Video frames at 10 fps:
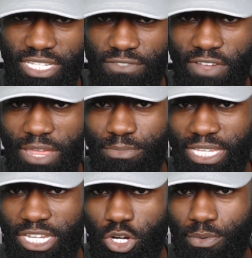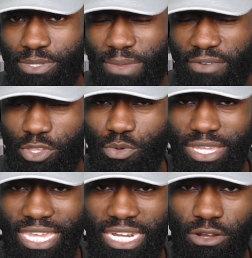that's fine because I can always marry you
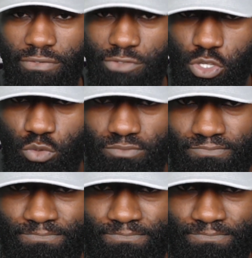and get it off you?